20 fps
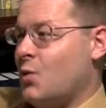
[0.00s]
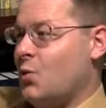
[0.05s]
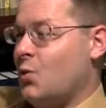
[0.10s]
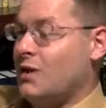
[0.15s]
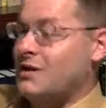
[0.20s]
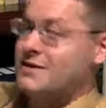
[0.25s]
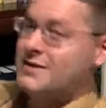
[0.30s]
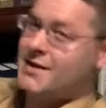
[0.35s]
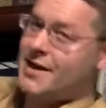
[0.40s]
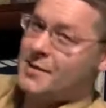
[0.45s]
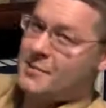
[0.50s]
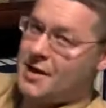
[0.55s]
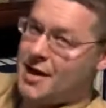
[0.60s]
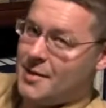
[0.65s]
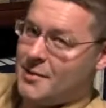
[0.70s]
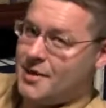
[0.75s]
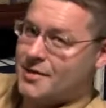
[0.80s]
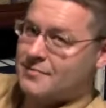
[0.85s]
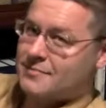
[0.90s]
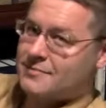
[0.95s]
What's that,
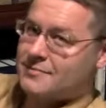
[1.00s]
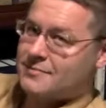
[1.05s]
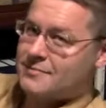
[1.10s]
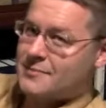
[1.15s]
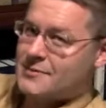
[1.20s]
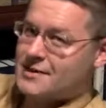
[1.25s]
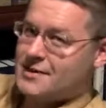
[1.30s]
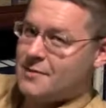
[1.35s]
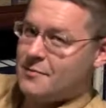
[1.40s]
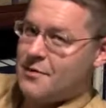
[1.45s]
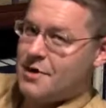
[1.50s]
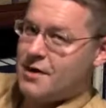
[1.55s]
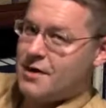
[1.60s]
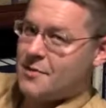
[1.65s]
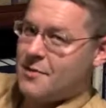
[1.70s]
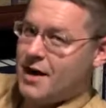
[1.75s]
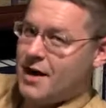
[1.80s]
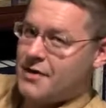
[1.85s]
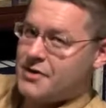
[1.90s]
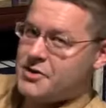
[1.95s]
Muhammad? Something
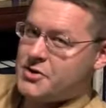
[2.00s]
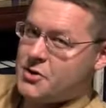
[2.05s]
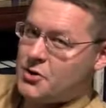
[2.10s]
about